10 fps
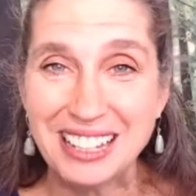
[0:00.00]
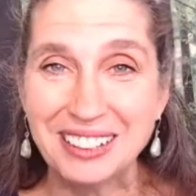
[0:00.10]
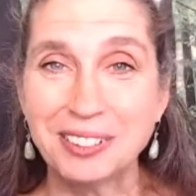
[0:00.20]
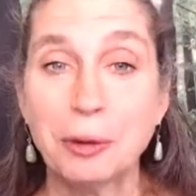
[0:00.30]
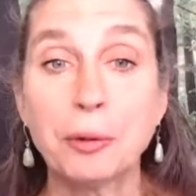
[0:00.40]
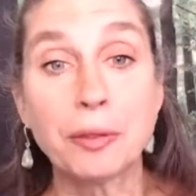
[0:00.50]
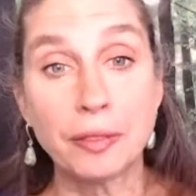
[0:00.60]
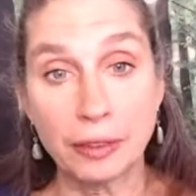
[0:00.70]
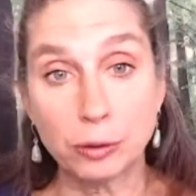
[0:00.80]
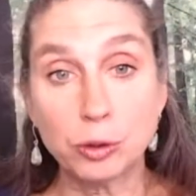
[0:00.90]
So
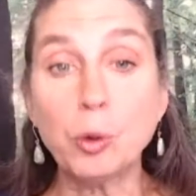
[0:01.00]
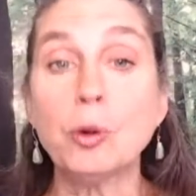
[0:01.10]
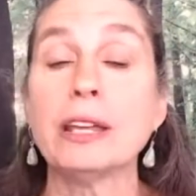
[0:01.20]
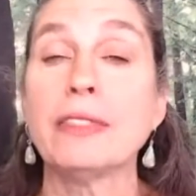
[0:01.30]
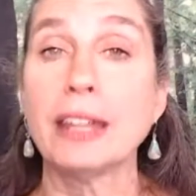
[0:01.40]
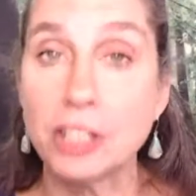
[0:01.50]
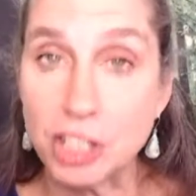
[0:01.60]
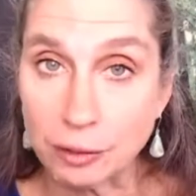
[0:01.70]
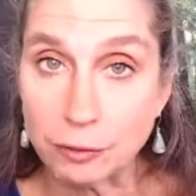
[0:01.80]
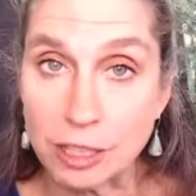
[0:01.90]
the story then
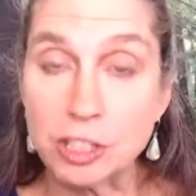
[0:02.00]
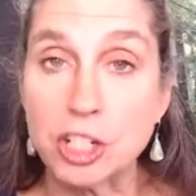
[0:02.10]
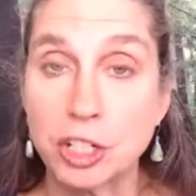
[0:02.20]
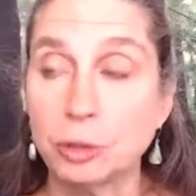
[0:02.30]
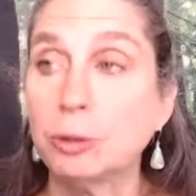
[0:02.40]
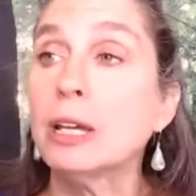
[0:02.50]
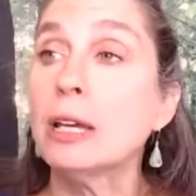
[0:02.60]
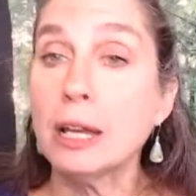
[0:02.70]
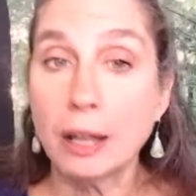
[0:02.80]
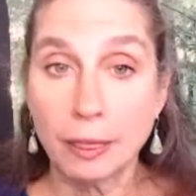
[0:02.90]
shifted to
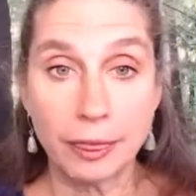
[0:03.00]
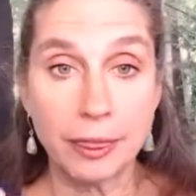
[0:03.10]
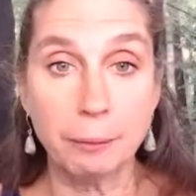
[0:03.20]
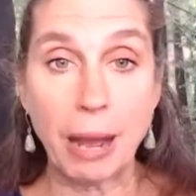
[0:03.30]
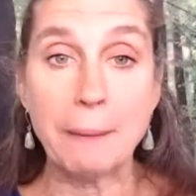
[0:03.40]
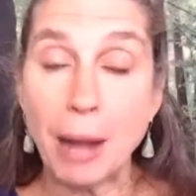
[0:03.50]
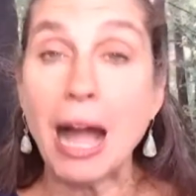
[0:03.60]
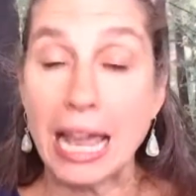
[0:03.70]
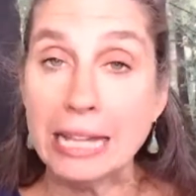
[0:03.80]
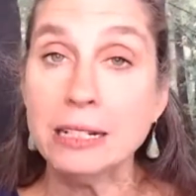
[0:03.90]
my
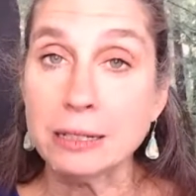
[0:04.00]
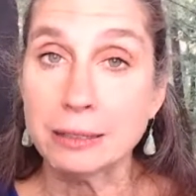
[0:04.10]
mind.